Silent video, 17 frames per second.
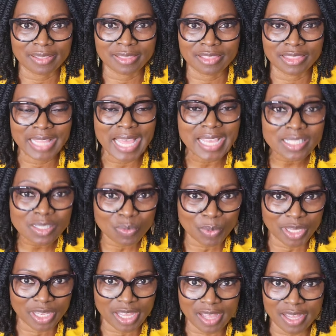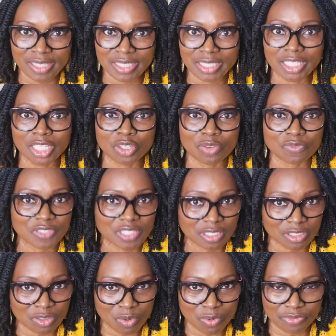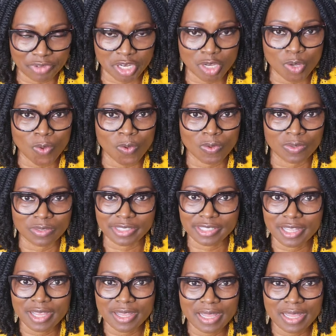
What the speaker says: last week I had a lot of discovery calls.